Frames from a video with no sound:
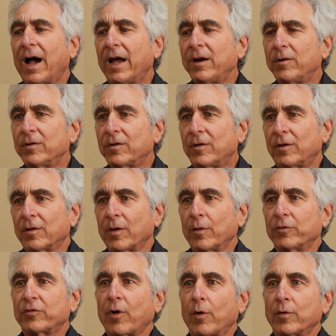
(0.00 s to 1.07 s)
I don't call
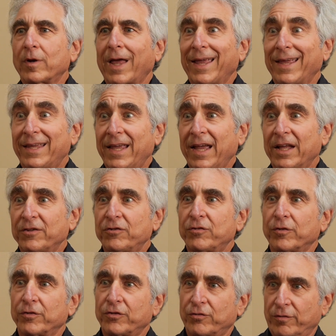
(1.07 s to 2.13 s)
ozone a
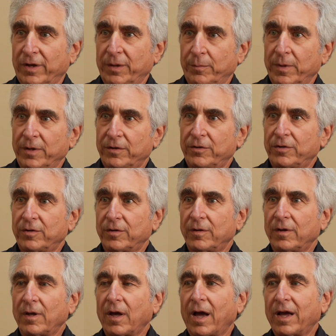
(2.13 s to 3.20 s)
cancer treatment.
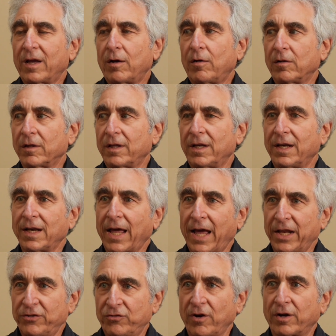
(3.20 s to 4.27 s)
Okay. I call it an
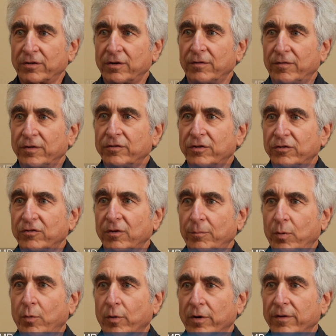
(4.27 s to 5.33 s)
adjunctive. It's a
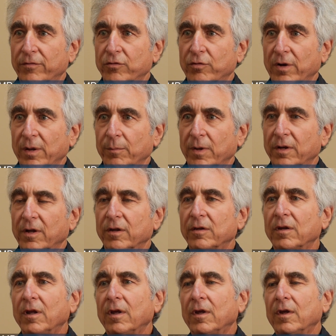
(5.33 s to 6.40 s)
supportive treatment, sure.
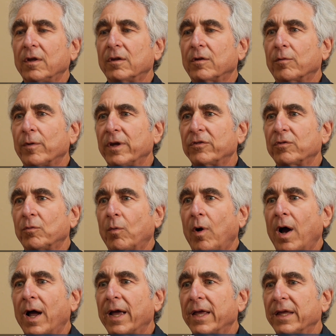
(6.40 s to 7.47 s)
and okay. the reason
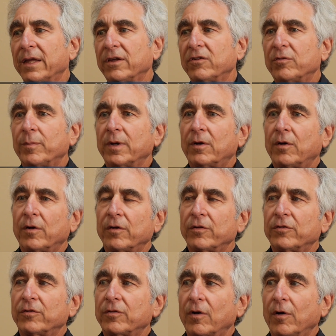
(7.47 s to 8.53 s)
why is
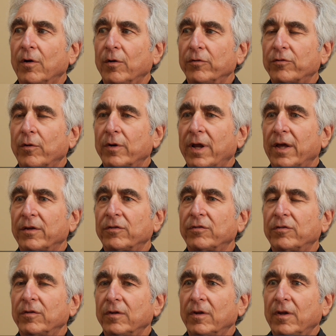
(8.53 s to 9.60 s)
because ozone
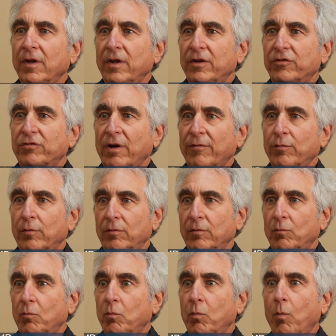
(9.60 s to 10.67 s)
has
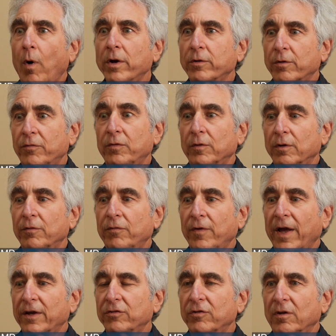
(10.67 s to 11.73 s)
several wonderful
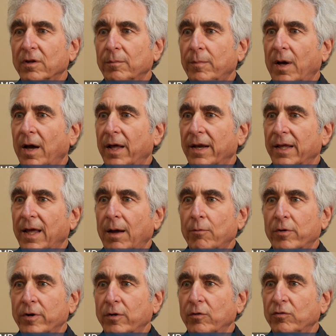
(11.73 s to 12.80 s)
effects on the body.
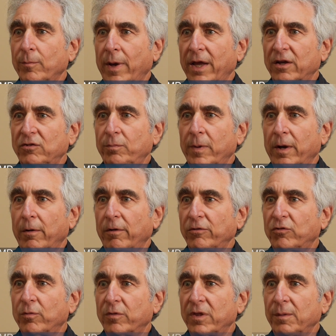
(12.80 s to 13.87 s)
I'm going to use my
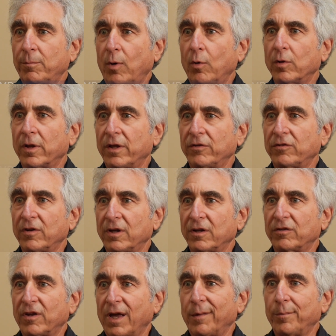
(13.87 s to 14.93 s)
experience with Ebola as an
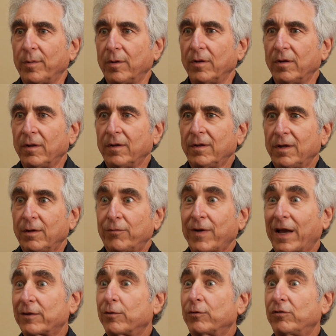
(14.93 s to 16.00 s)
example. Mm. In
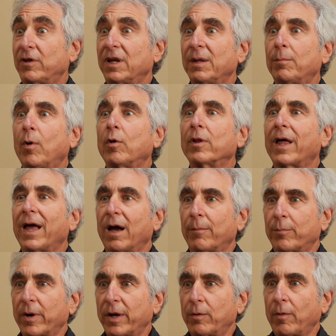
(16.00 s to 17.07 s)
fact, there's an Ebola
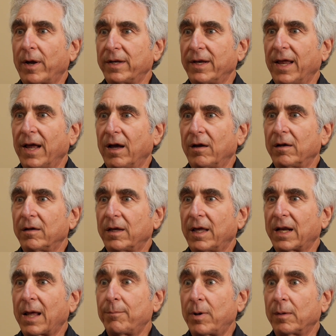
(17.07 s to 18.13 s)
outbreak right now,
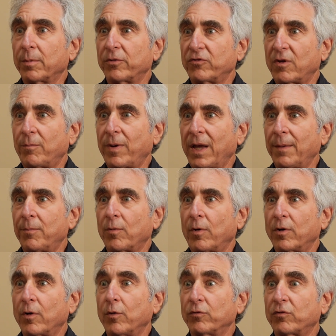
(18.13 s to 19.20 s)
and I published a paper
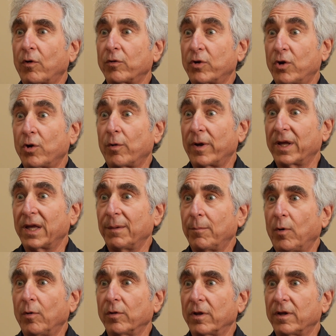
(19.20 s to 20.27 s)
on ozone curing
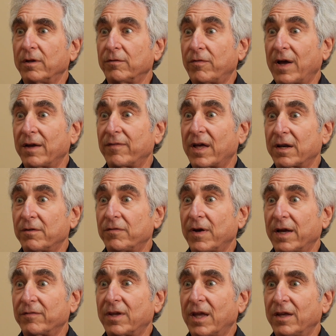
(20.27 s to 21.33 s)
Ebola in five out of
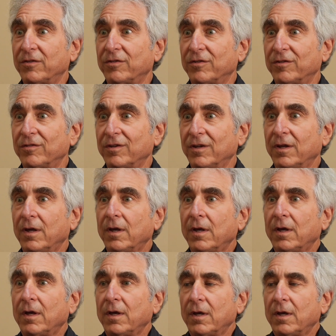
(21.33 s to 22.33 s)
five cases. Wow